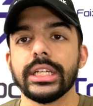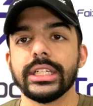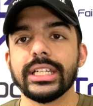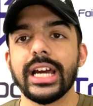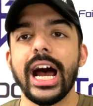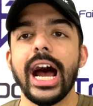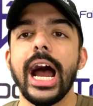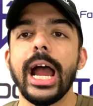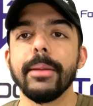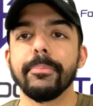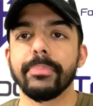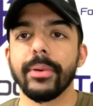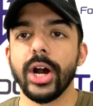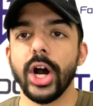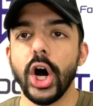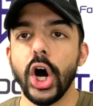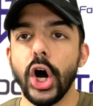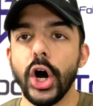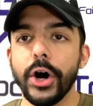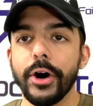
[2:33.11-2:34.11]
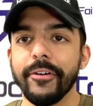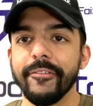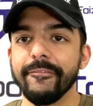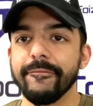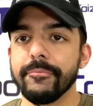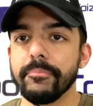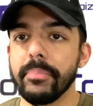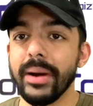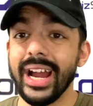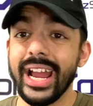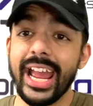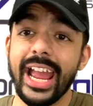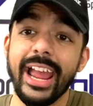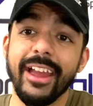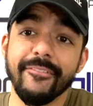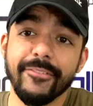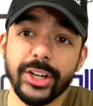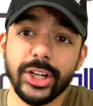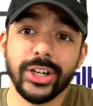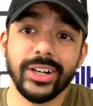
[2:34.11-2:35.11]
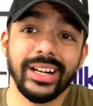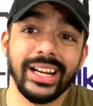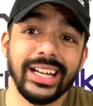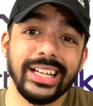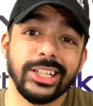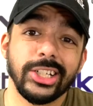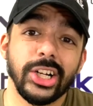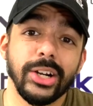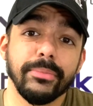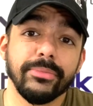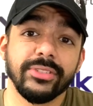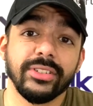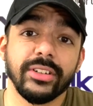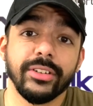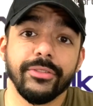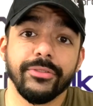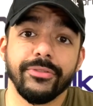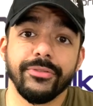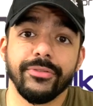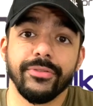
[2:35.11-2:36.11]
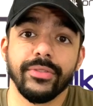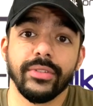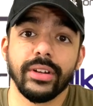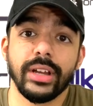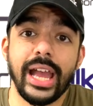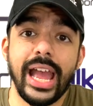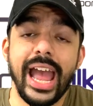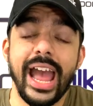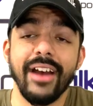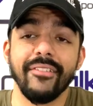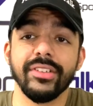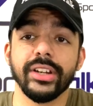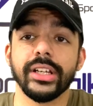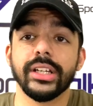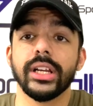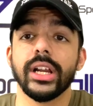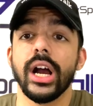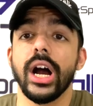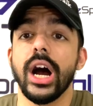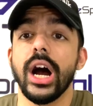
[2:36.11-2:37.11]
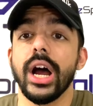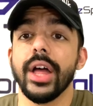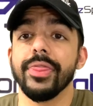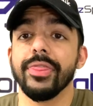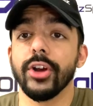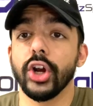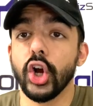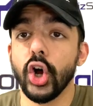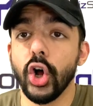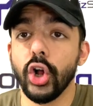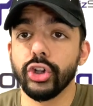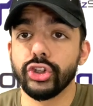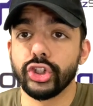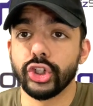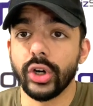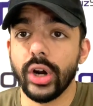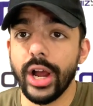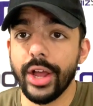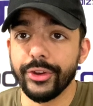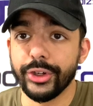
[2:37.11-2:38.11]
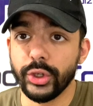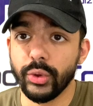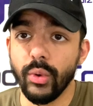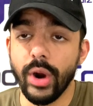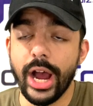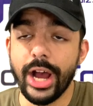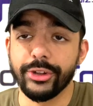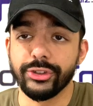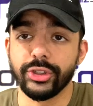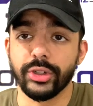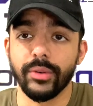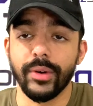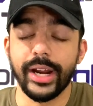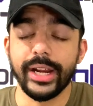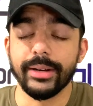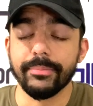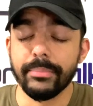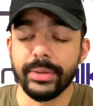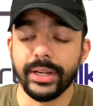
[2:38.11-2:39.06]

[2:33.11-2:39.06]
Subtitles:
type of behavior in terms of having the culture on your roster, right?